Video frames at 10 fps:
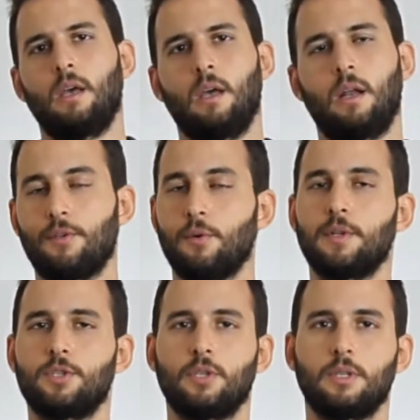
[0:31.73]
Another
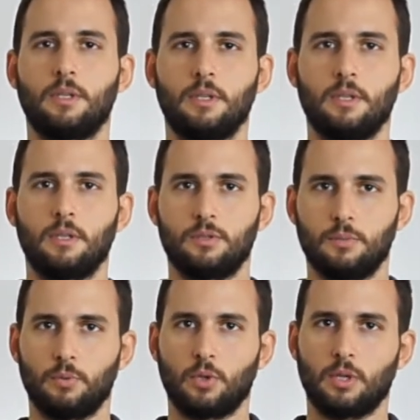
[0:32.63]
reason to
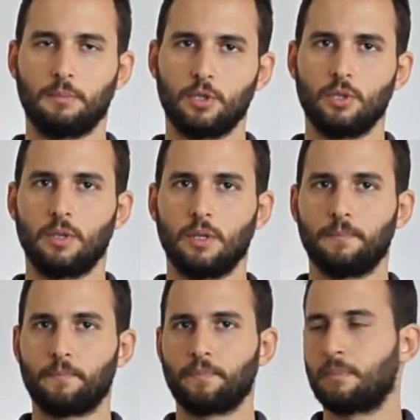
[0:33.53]
program dual
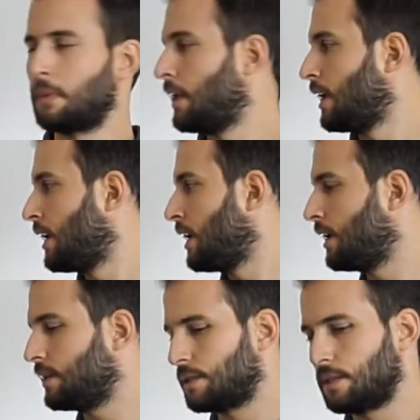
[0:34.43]

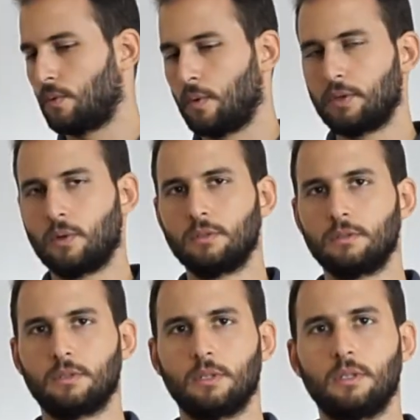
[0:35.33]
is when you
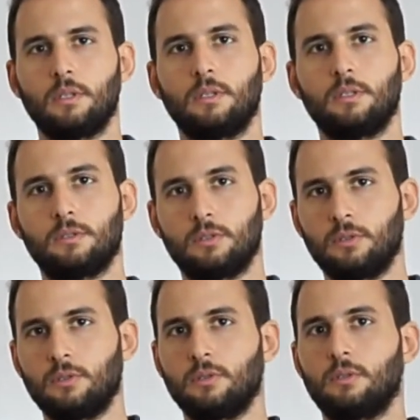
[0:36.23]
want
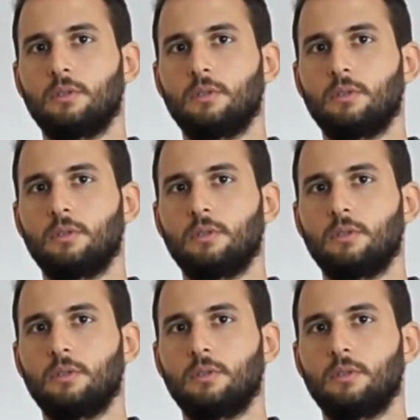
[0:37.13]
to